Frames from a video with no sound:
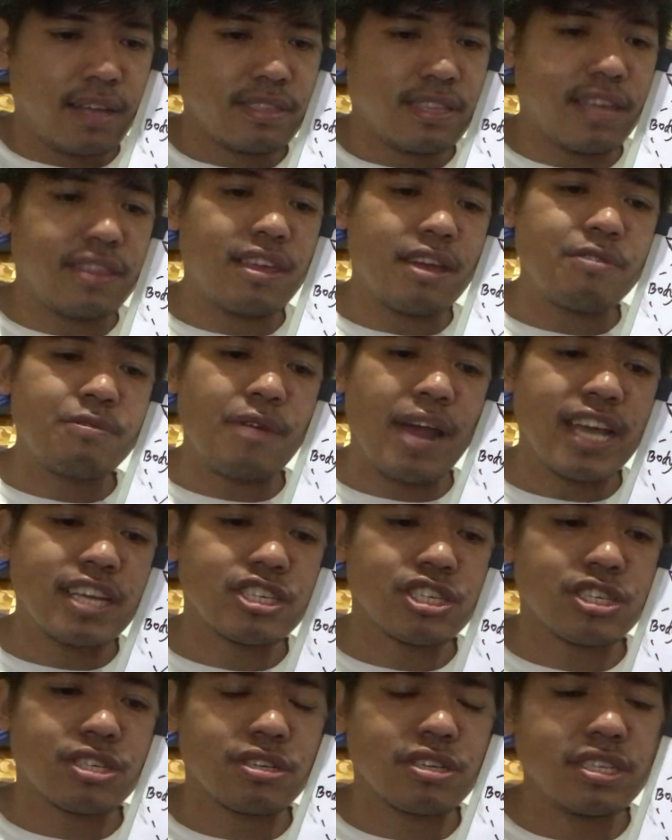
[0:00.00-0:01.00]
The
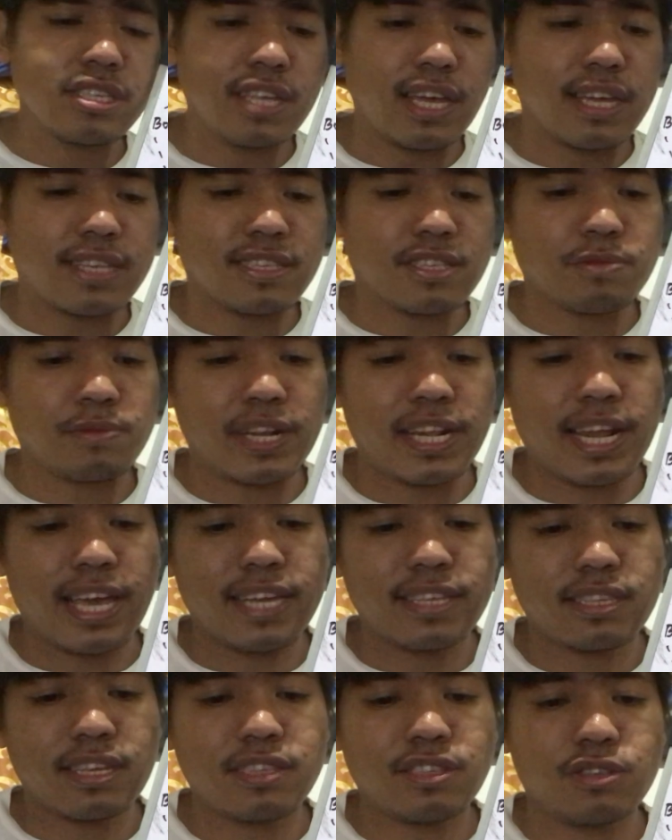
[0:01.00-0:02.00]
direction, it's
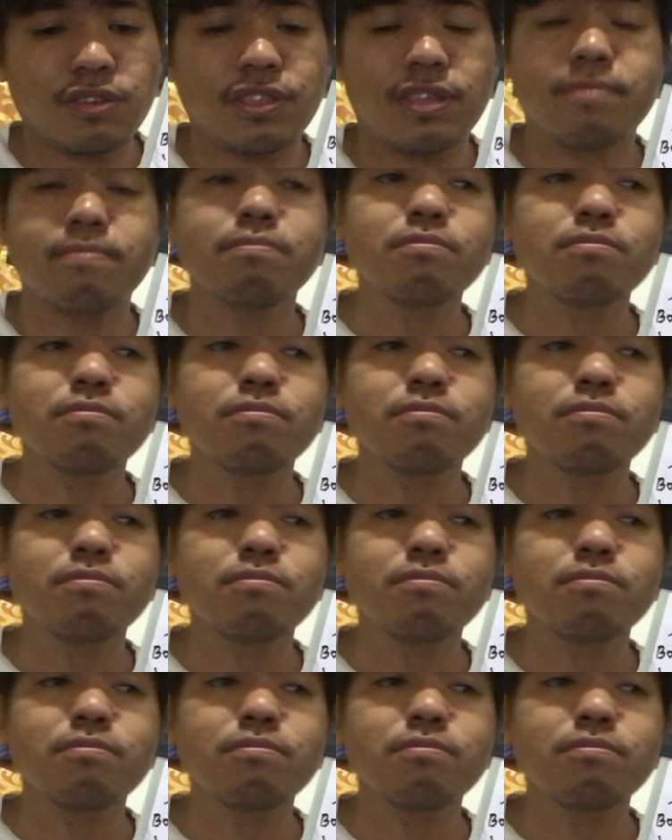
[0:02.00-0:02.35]
related to the